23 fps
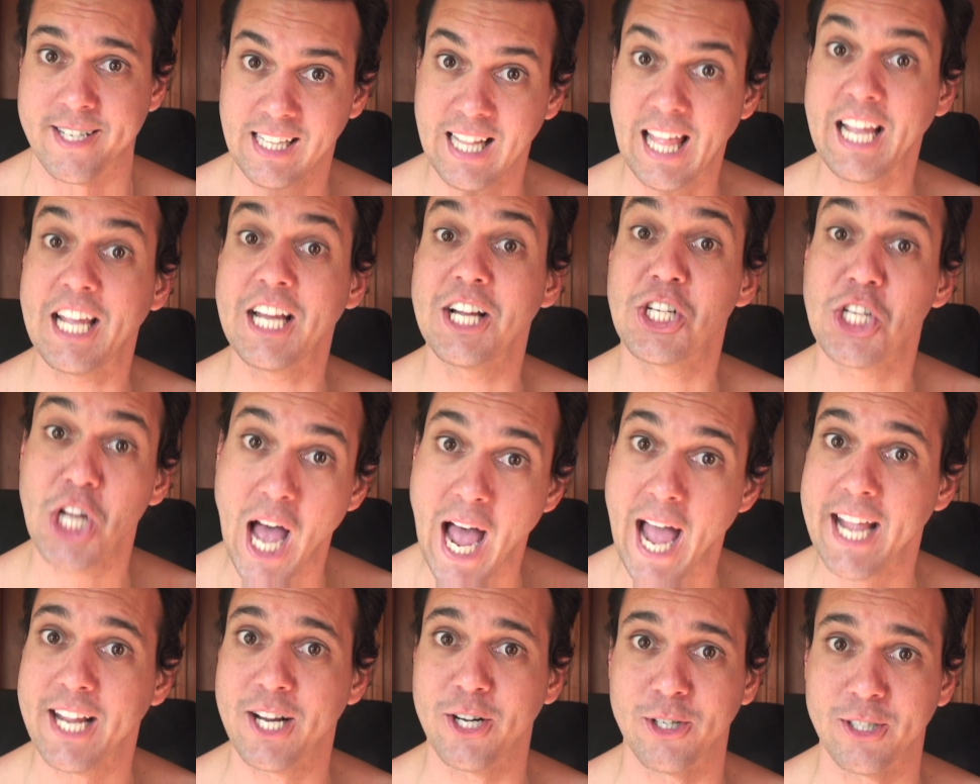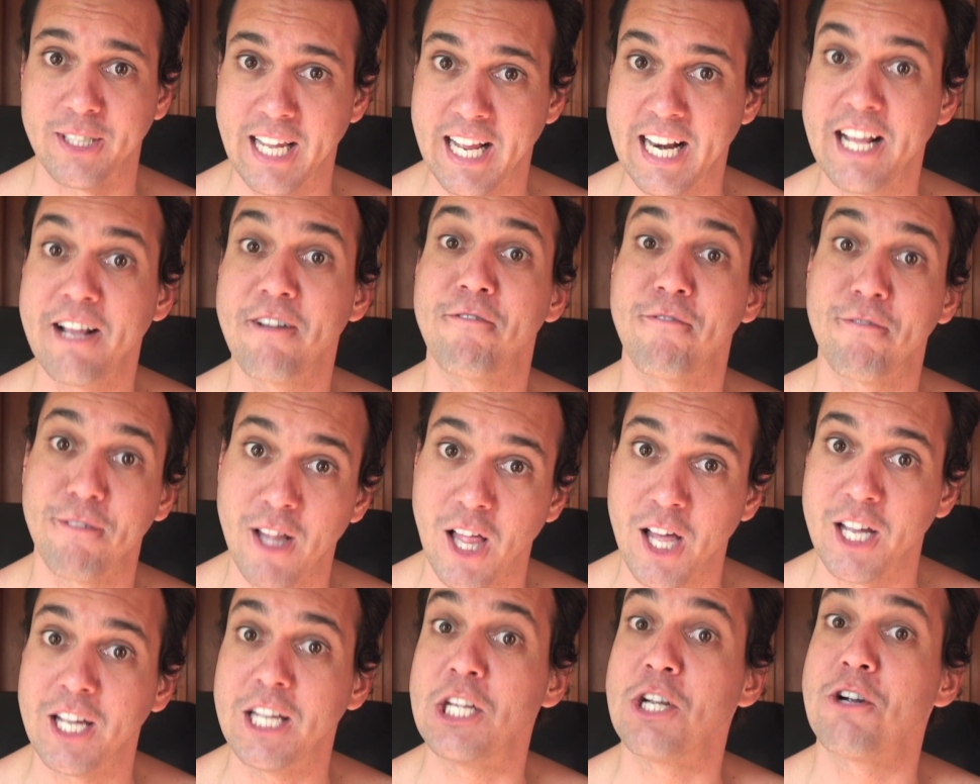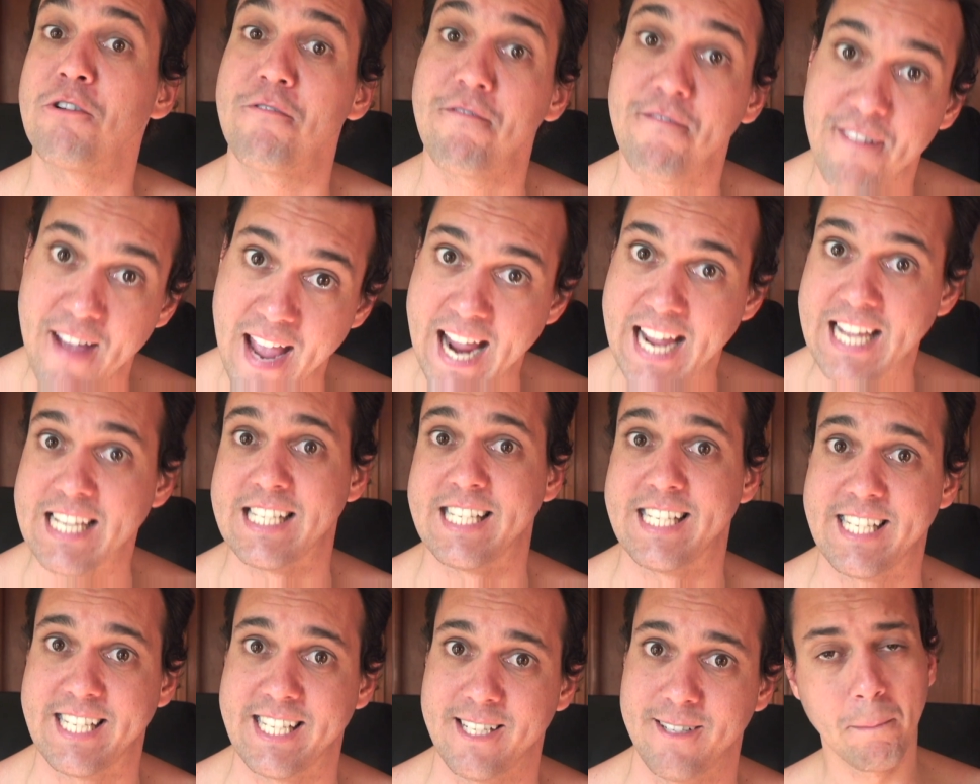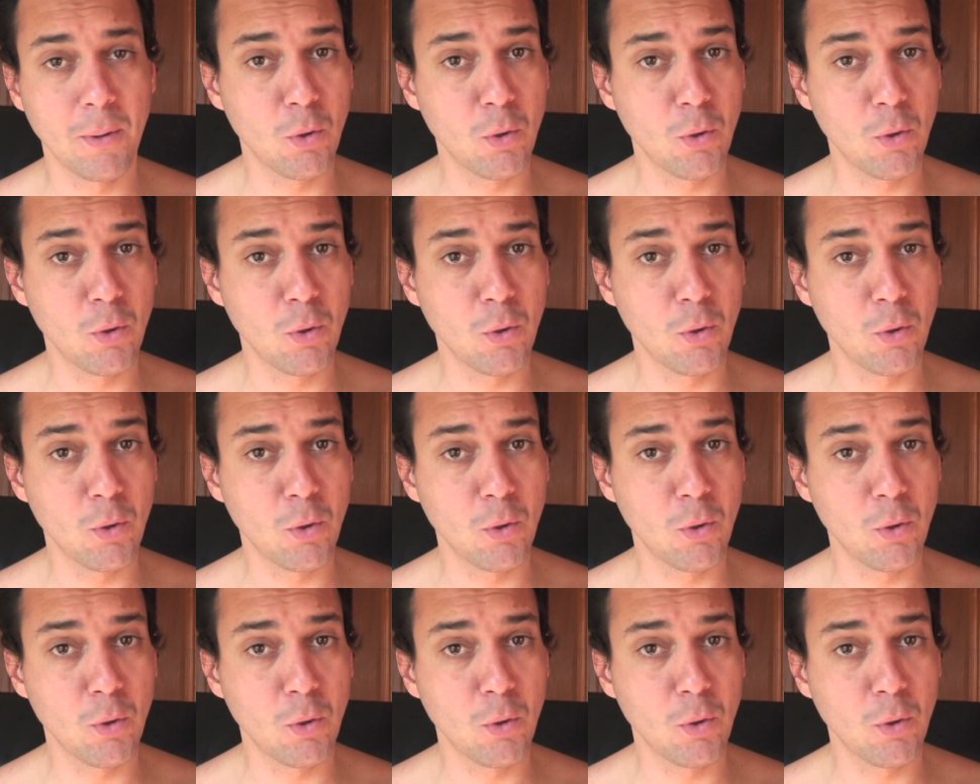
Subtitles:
like a tiger getting flung in your face.